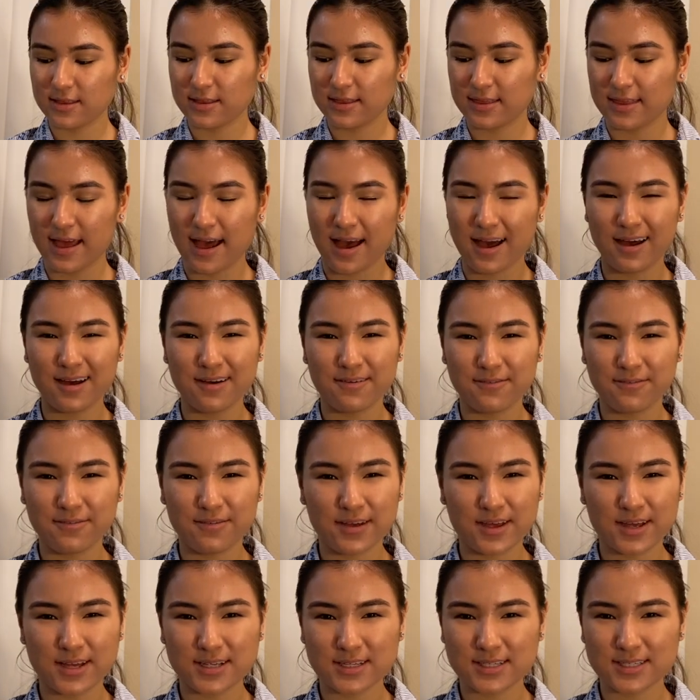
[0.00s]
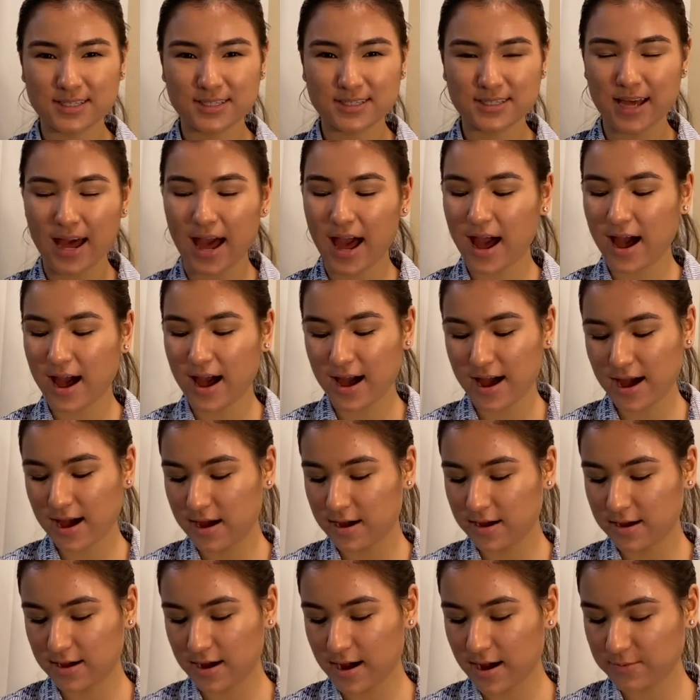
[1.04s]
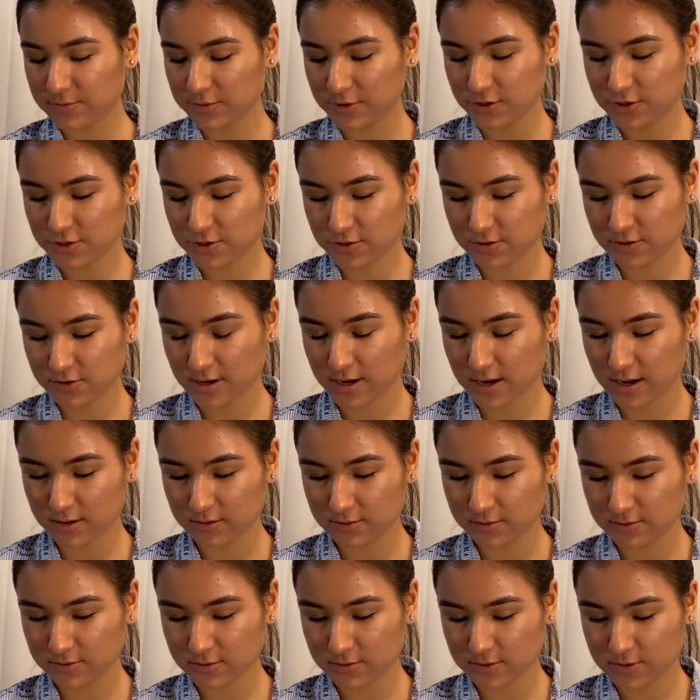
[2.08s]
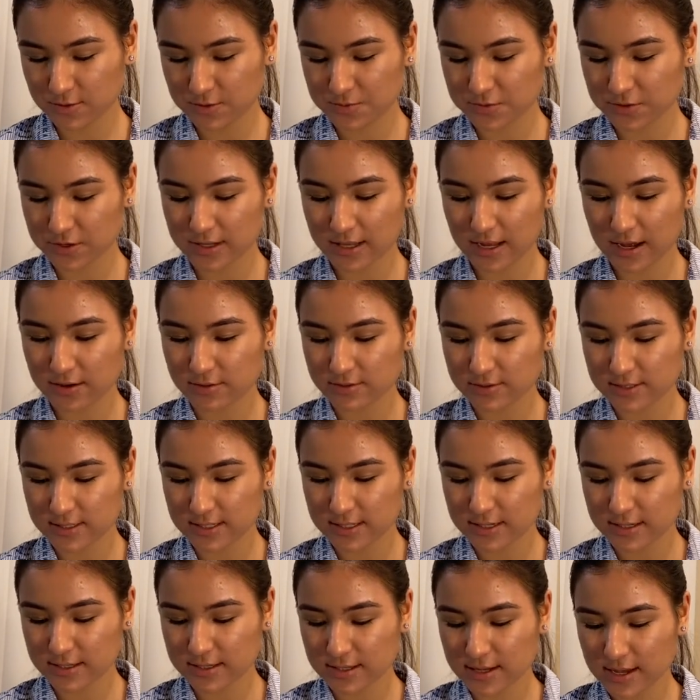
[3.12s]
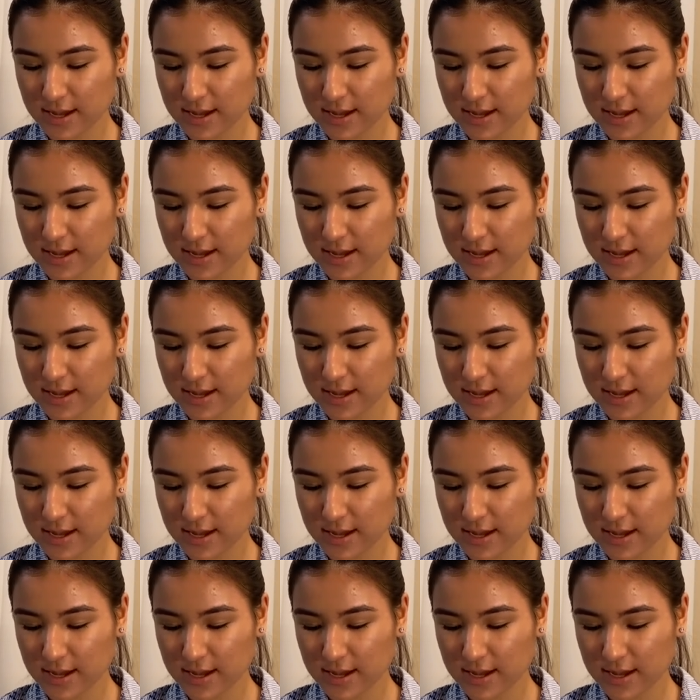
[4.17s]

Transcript: Davis. I'm not sure how to pronounce it.